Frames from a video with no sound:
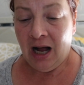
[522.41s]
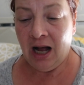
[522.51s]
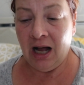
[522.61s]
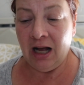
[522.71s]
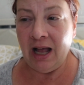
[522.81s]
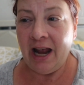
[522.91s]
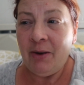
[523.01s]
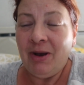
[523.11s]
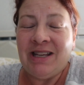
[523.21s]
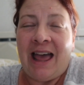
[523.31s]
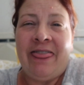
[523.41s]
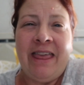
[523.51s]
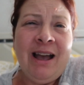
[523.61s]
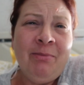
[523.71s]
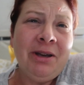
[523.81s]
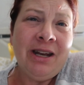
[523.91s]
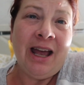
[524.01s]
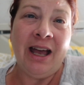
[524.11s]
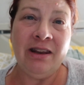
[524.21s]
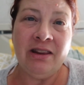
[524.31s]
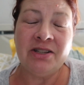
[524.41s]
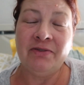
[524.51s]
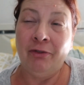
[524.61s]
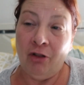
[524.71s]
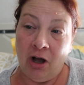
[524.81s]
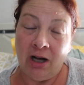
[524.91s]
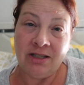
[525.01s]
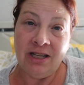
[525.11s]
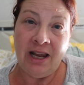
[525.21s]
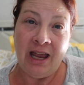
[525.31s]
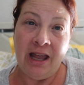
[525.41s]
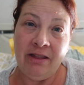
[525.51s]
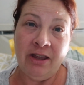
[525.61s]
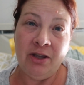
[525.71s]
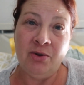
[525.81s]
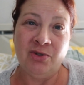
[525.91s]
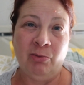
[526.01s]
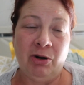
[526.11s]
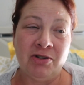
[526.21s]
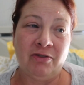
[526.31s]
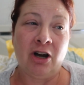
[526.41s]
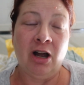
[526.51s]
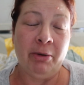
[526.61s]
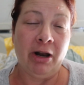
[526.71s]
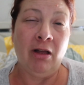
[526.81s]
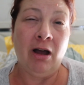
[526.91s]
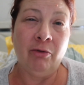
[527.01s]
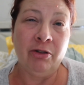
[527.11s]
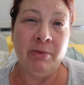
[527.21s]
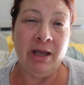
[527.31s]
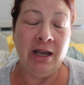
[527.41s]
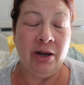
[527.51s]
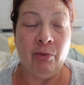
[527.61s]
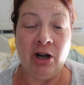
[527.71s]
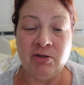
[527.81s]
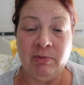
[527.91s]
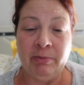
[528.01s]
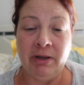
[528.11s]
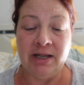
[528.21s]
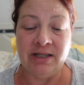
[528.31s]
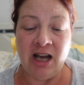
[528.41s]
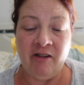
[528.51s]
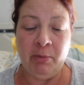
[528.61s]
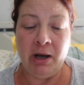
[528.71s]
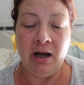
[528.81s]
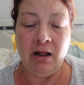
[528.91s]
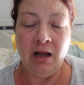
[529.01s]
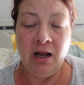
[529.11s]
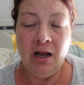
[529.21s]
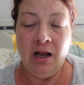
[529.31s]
Uh, anyways, I think I'm going to end this vlog today. Thank you so much for coming along with me and watching me play softball.